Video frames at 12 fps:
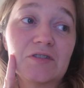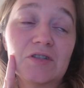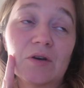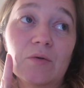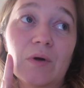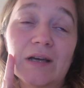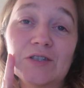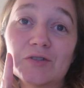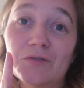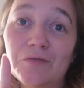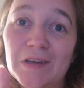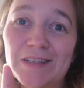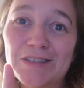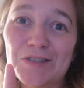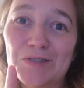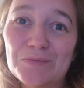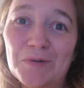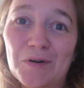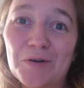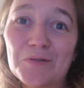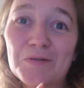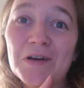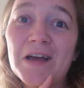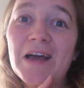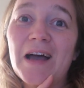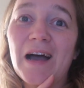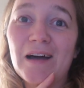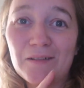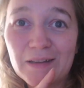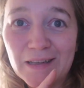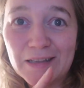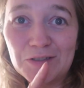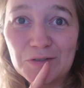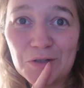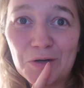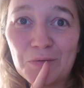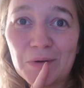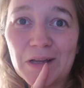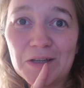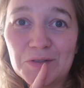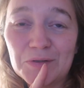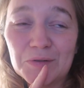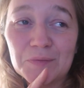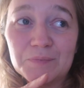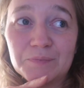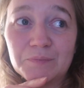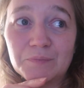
so I should finish it tomorrow. I will let you know when I do,